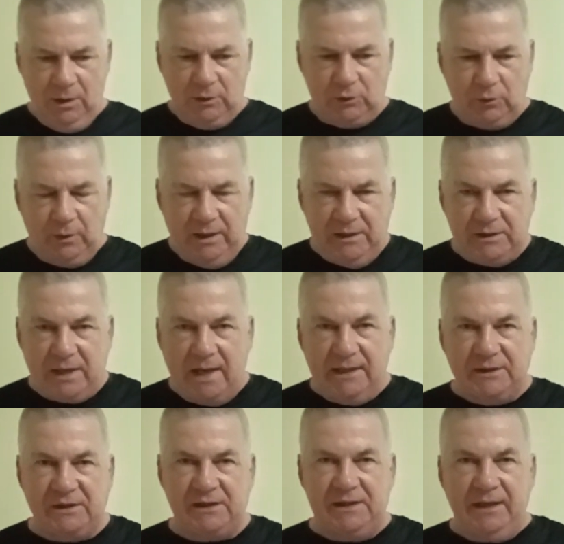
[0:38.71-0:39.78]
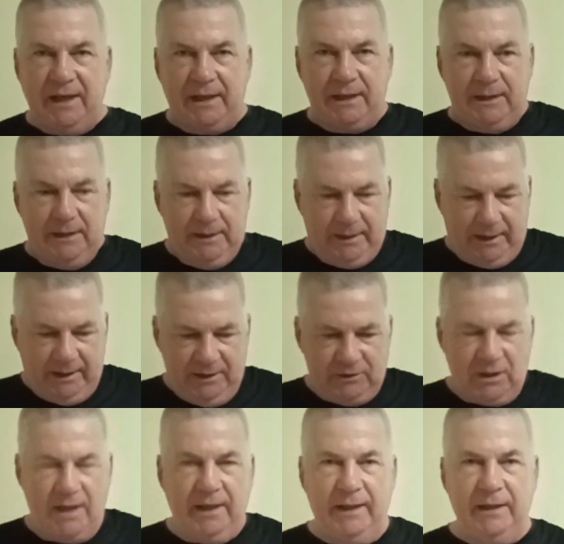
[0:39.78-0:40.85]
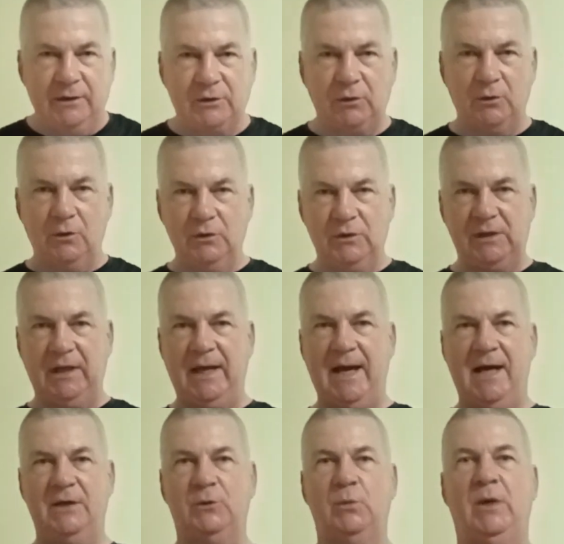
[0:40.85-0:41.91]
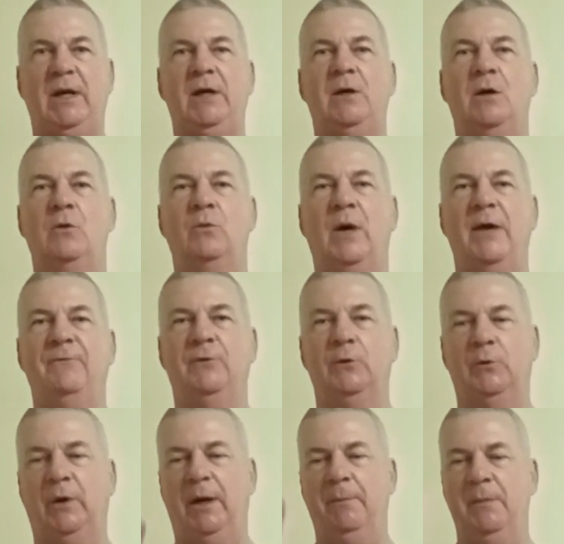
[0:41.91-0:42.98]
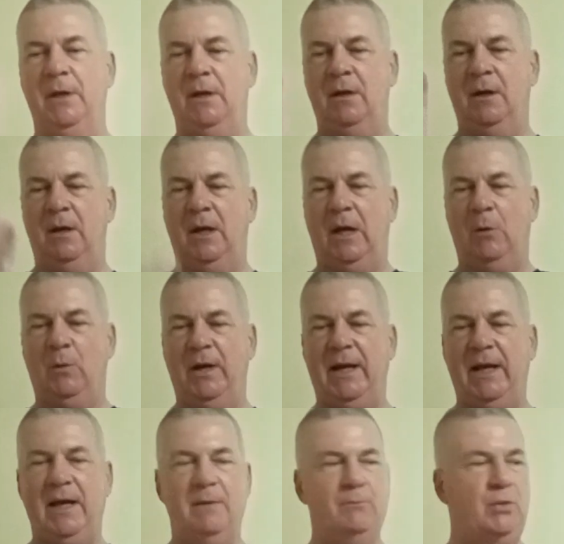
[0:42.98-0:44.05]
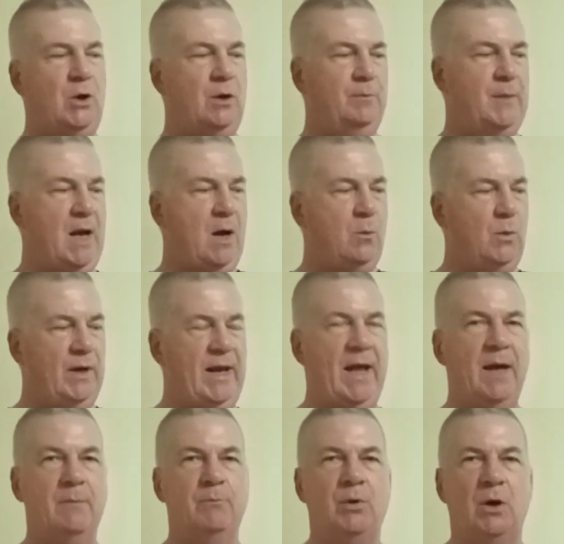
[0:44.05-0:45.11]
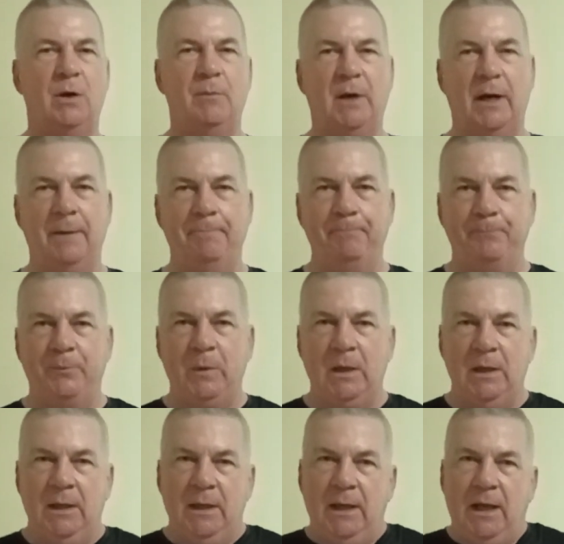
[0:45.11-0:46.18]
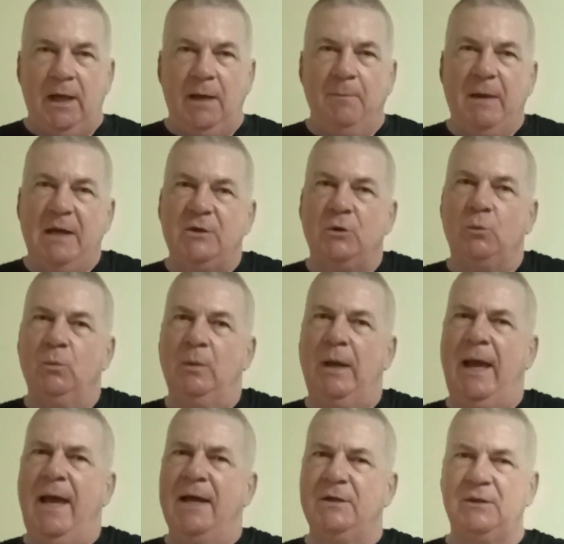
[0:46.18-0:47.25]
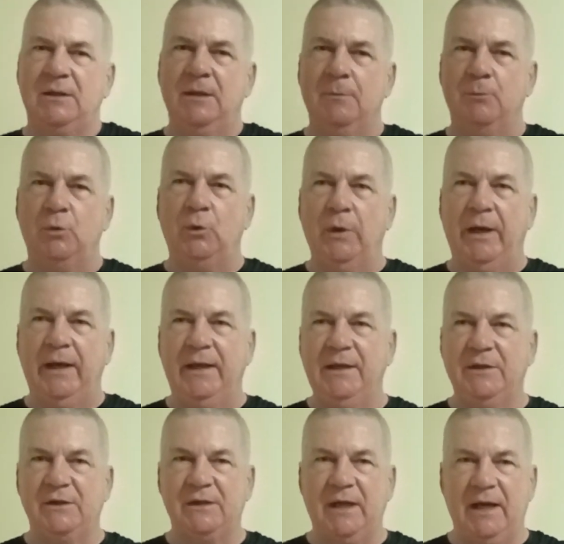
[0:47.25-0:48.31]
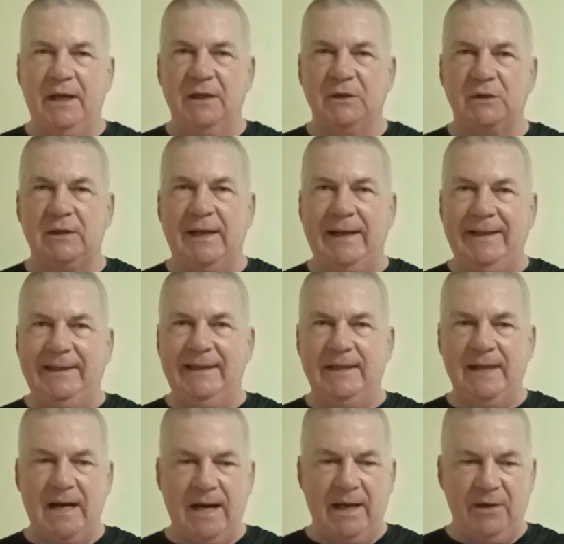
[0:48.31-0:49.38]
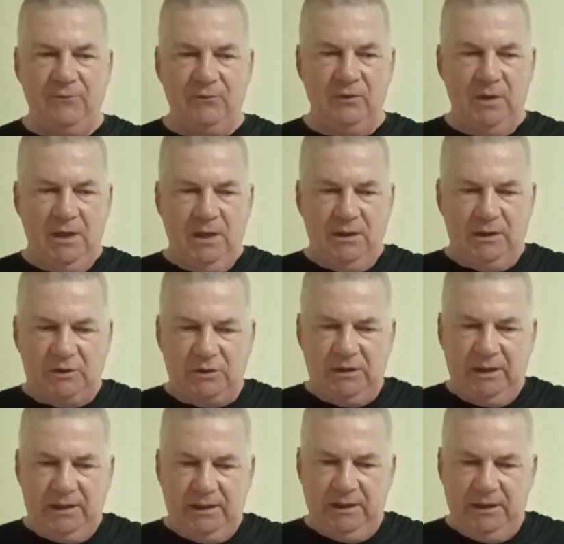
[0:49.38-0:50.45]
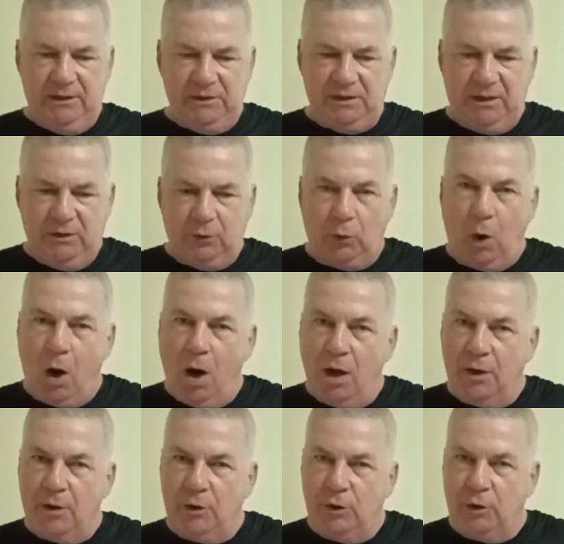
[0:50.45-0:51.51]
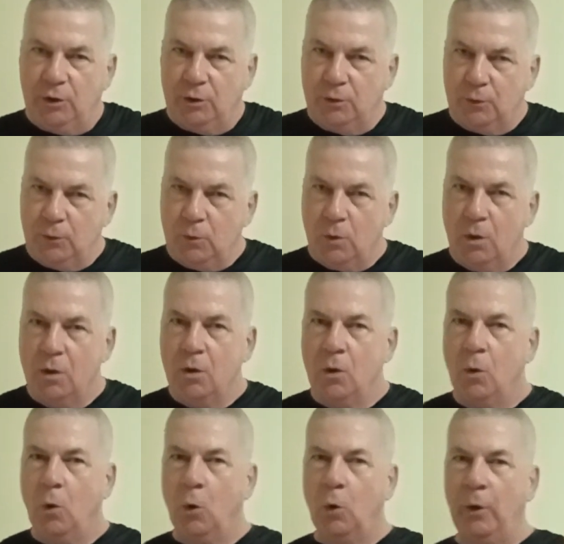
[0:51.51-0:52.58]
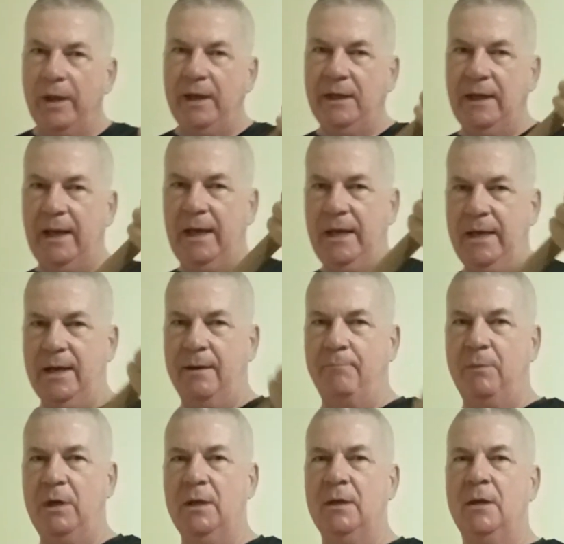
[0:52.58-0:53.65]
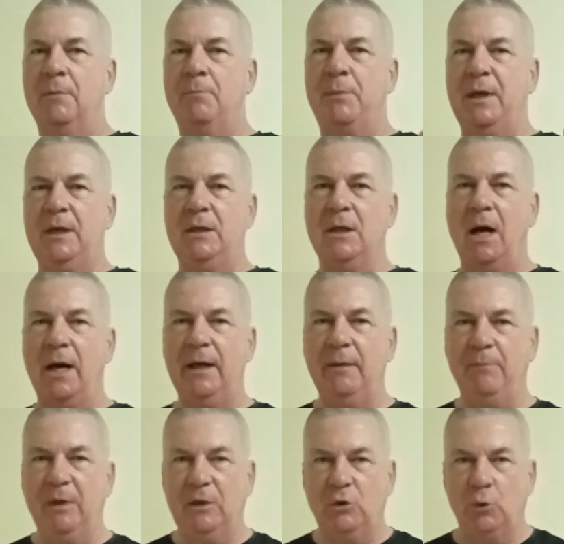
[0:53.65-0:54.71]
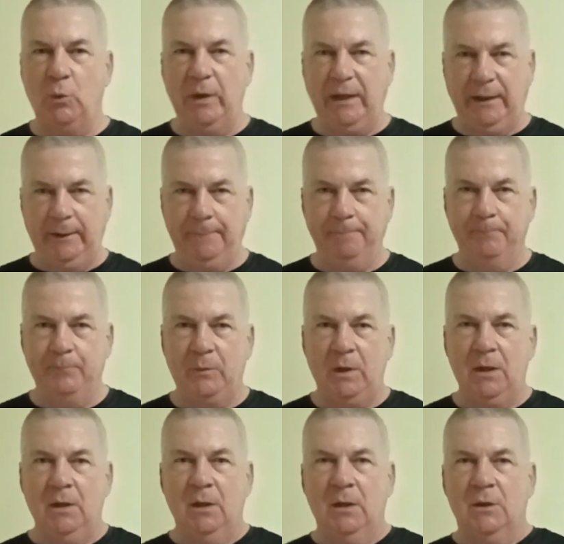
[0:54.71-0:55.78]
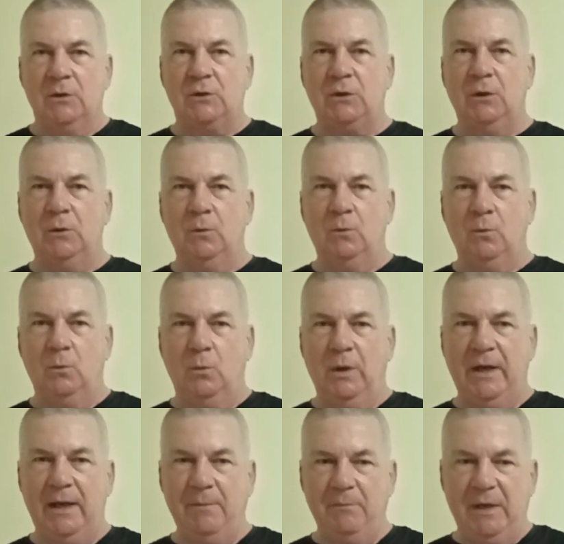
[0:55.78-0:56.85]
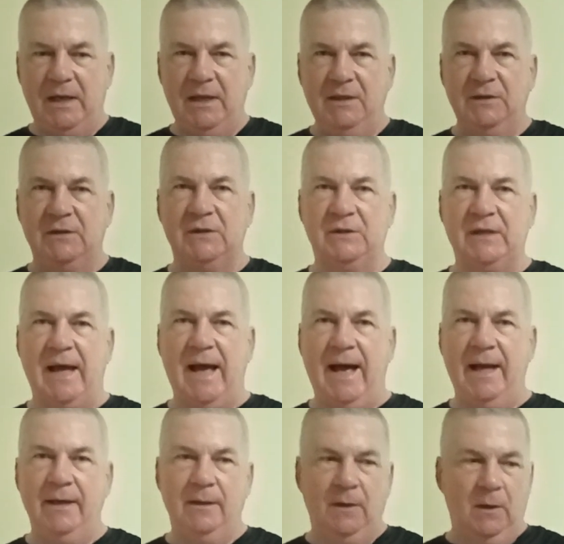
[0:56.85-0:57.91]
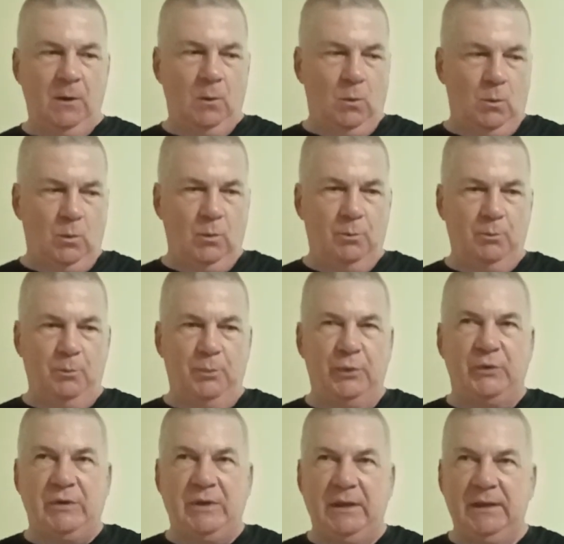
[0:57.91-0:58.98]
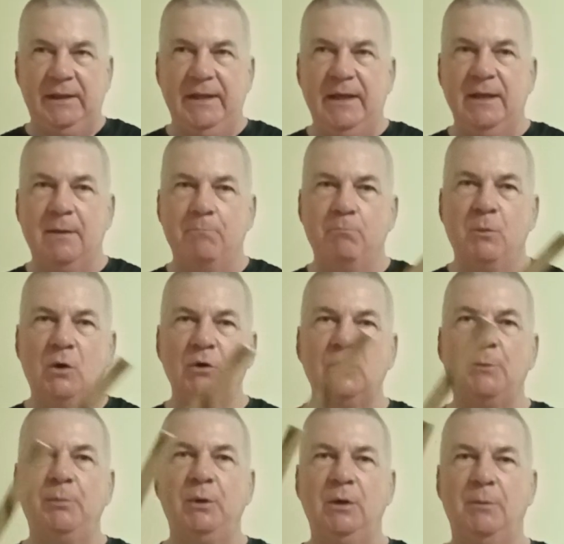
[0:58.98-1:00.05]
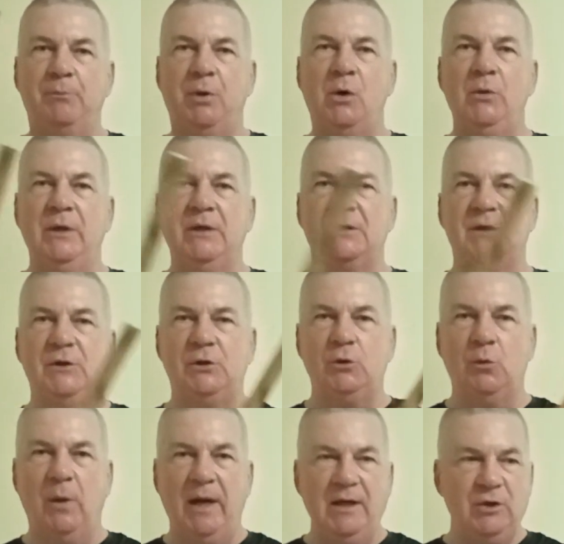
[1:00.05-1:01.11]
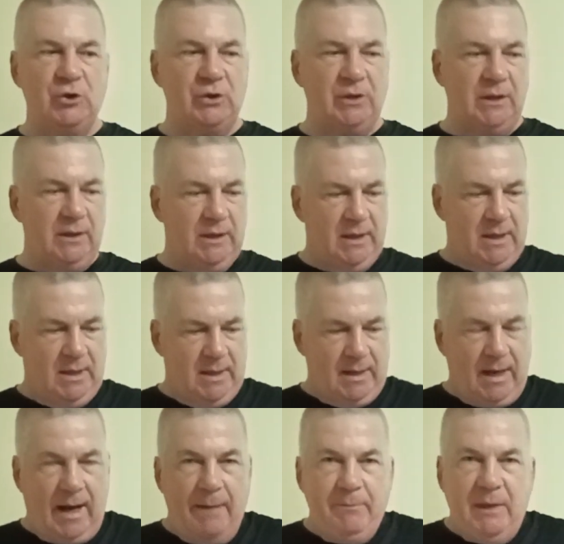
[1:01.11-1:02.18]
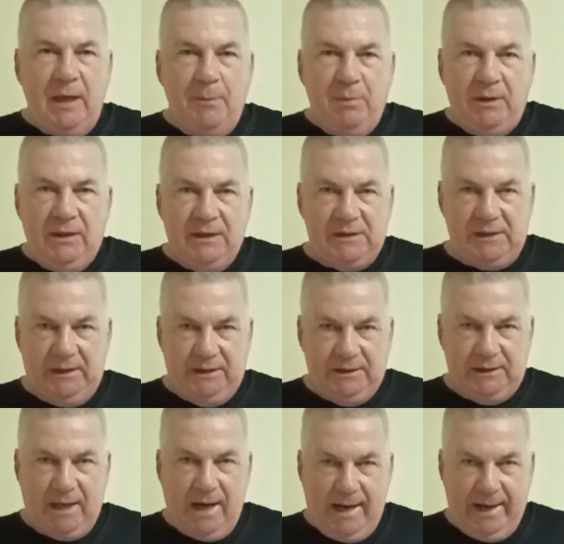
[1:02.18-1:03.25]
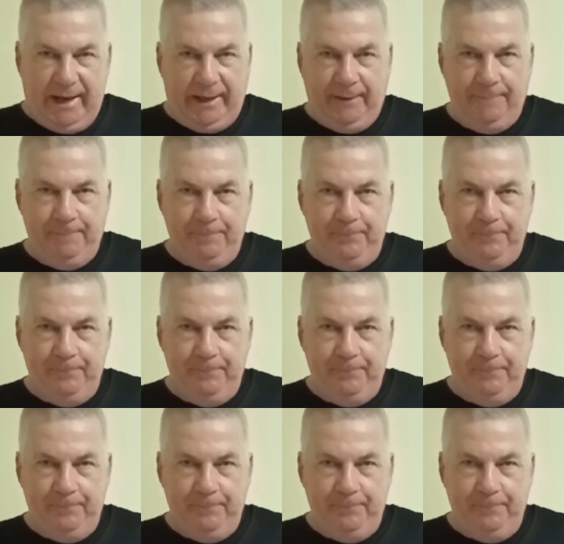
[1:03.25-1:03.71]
So he's got a stick, and he's got it in. So notice he has what I call rifle grip, and one hand palm down, one hand palm up. And he makes an excellent point. He says, like the knife, the stick is either on you or in him, but not in between. So what he means is that, particularly in a multiple opponent situation, I'm keeping this in tight.